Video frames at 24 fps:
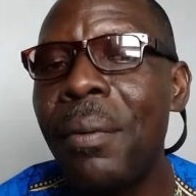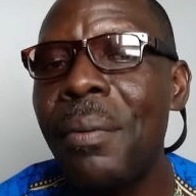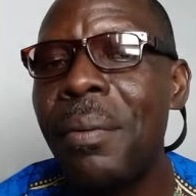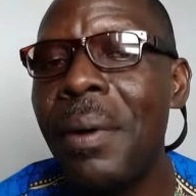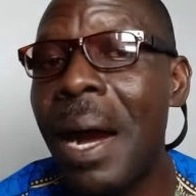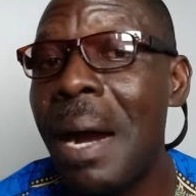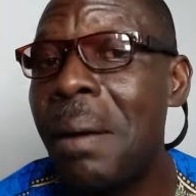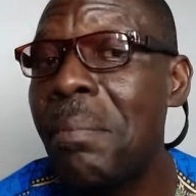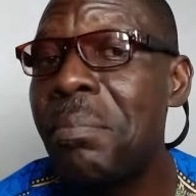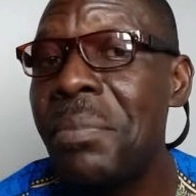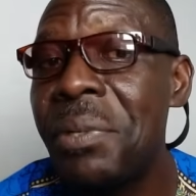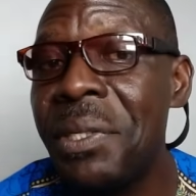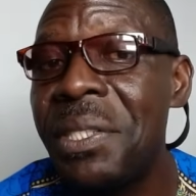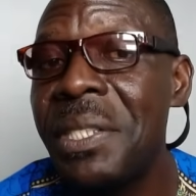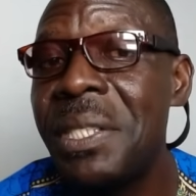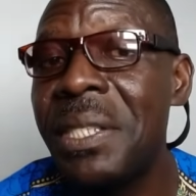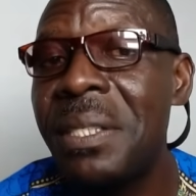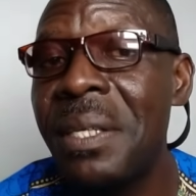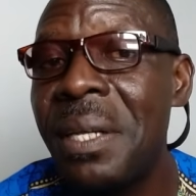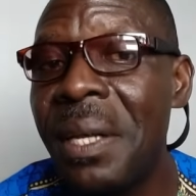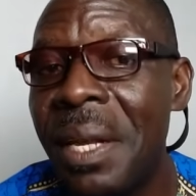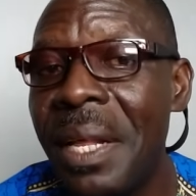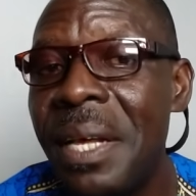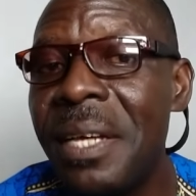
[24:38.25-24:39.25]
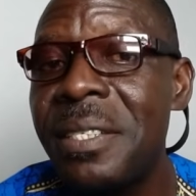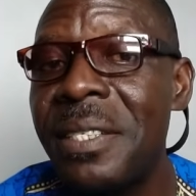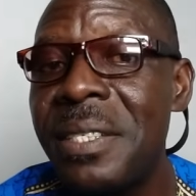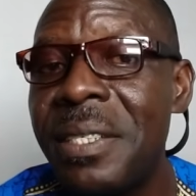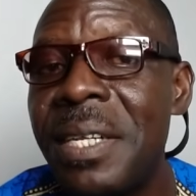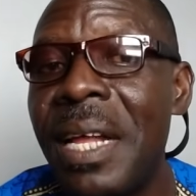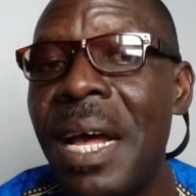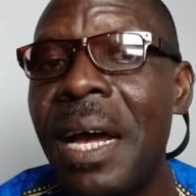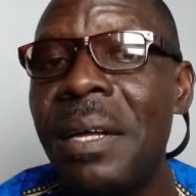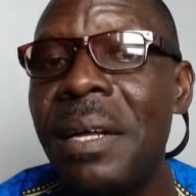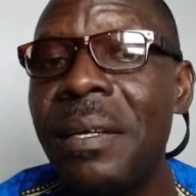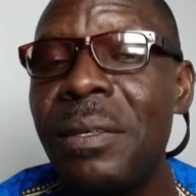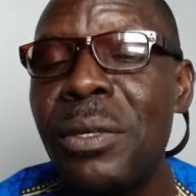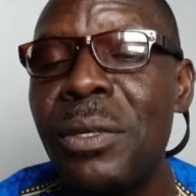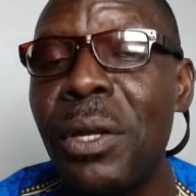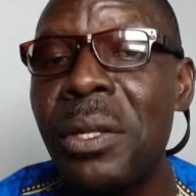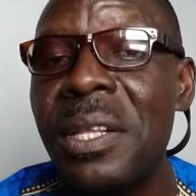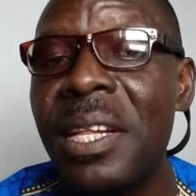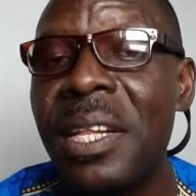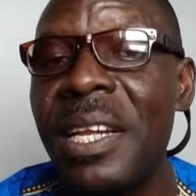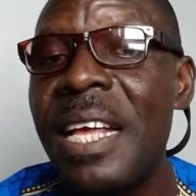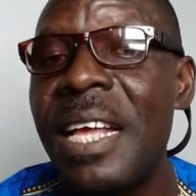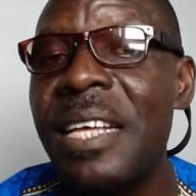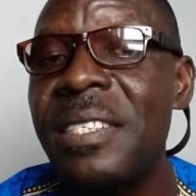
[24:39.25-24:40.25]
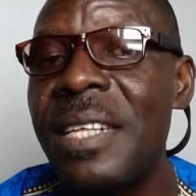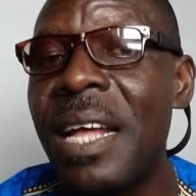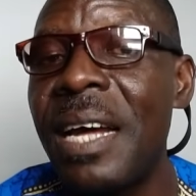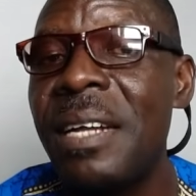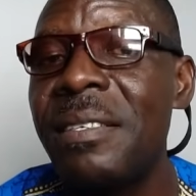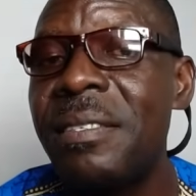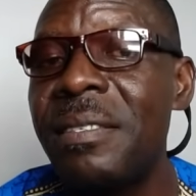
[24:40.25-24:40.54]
I'm reaching not less than